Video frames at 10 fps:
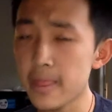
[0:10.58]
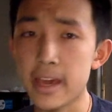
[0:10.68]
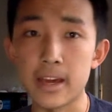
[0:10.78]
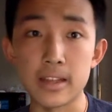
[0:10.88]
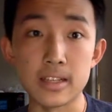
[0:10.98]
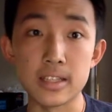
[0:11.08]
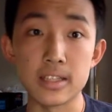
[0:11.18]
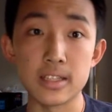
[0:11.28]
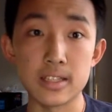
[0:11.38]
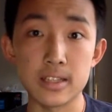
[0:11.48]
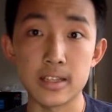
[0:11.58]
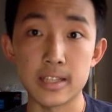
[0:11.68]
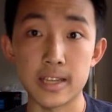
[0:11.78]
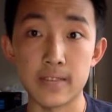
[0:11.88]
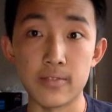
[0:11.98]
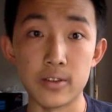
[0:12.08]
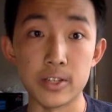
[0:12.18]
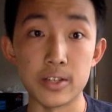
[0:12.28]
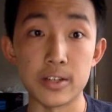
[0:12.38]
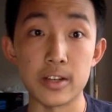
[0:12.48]
and this is the second
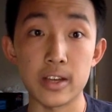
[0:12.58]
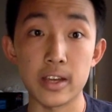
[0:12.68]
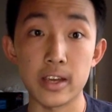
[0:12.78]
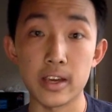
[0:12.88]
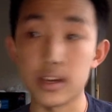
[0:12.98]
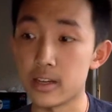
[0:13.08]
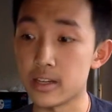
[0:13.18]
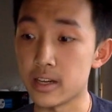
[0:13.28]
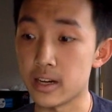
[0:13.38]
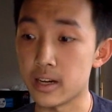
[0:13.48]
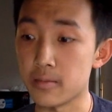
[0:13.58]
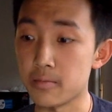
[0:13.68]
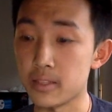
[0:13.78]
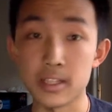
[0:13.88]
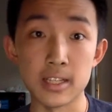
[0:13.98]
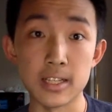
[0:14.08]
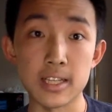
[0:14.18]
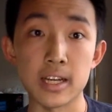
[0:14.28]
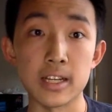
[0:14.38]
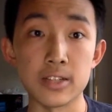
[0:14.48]
version, and it's the
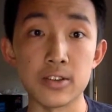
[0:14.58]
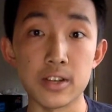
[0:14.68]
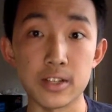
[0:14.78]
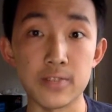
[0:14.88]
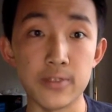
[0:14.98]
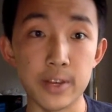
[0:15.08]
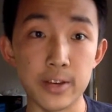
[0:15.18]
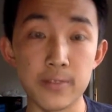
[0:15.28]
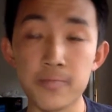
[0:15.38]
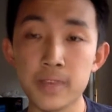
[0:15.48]
design introduction video.